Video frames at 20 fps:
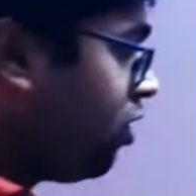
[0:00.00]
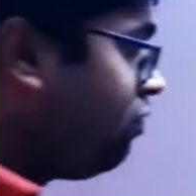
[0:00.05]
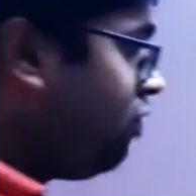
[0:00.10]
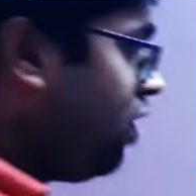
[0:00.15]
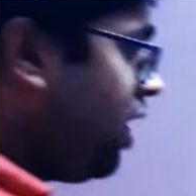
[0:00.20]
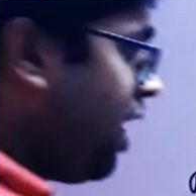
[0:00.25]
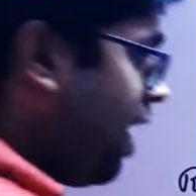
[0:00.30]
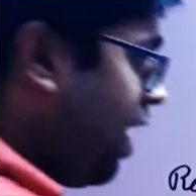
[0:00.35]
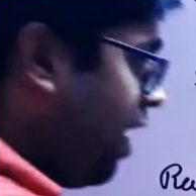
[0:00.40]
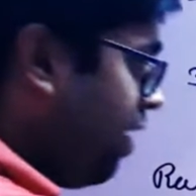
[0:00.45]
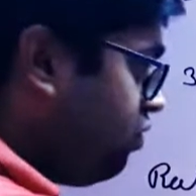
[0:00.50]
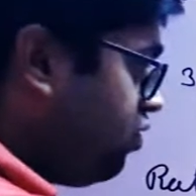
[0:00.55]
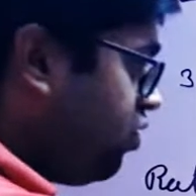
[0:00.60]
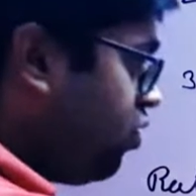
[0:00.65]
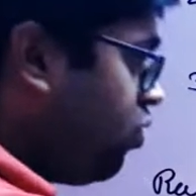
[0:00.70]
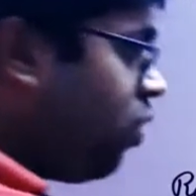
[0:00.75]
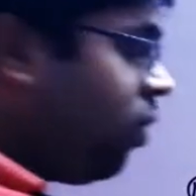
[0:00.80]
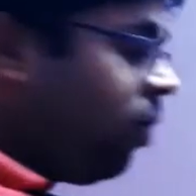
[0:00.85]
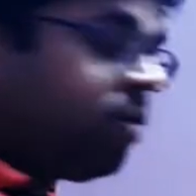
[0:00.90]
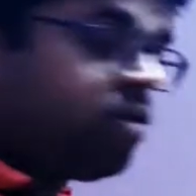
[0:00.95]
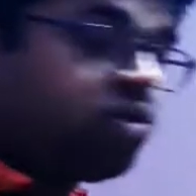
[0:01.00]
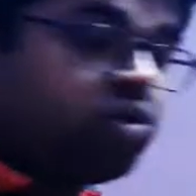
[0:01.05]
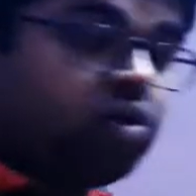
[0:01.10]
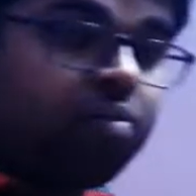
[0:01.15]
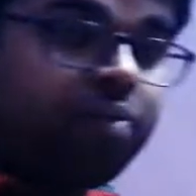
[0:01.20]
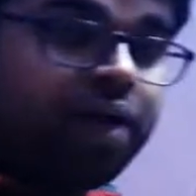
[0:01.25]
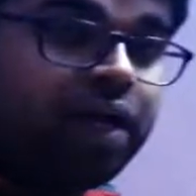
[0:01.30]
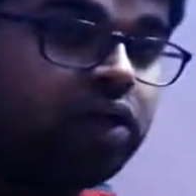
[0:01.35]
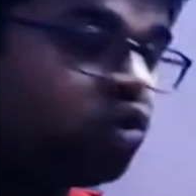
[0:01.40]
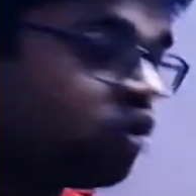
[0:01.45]
we have to also
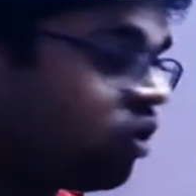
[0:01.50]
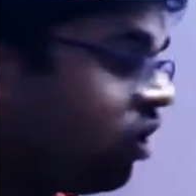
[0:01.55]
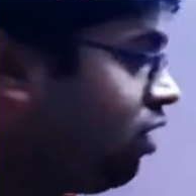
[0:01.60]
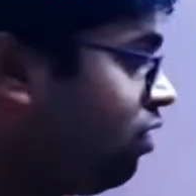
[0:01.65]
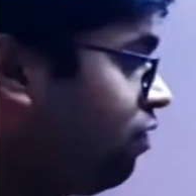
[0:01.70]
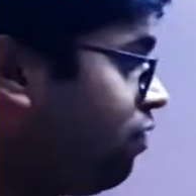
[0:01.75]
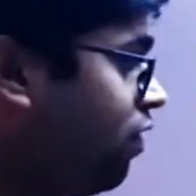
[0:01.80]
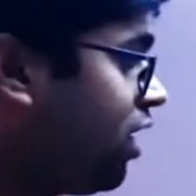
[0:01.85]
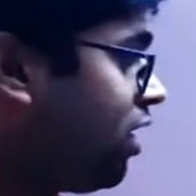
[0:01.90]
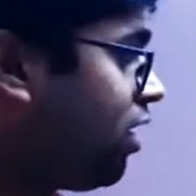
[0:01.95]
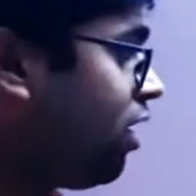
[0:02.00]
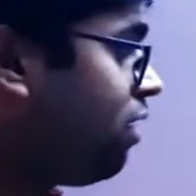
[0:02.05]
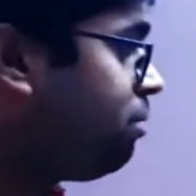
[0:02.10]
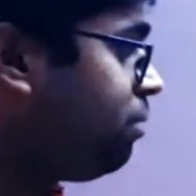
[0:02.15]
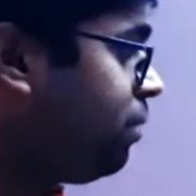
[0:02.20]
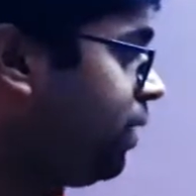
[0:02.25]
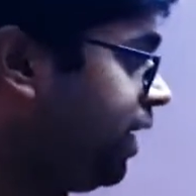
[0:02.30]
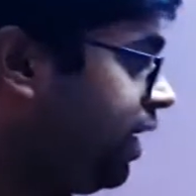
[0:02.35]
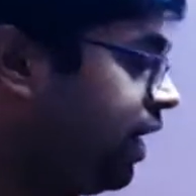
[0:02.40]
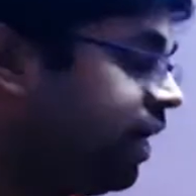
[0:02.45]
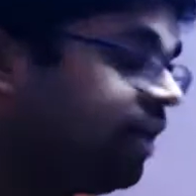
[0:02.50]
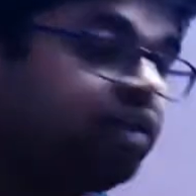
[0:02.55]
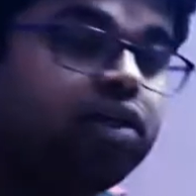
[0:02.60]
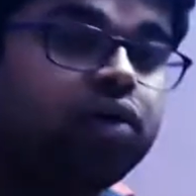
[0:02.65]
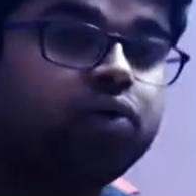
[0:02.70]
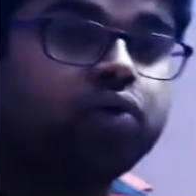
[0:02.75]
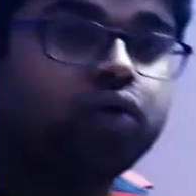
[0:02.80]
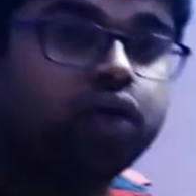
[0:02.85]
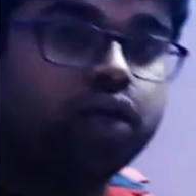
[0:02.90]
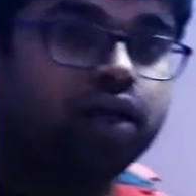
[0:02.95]
mention what are P and
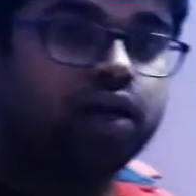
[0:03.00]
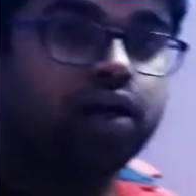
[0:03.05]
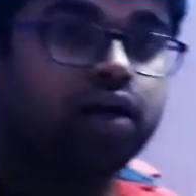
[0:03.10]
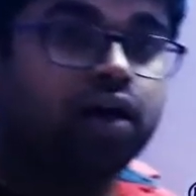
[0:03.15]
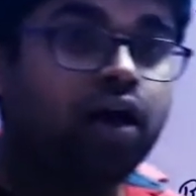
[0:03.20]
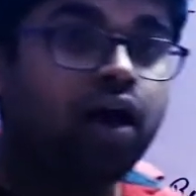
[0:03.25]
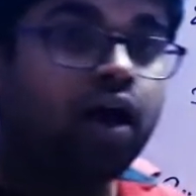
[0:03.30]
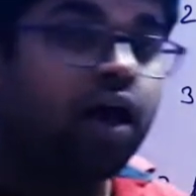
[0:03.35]
Q here.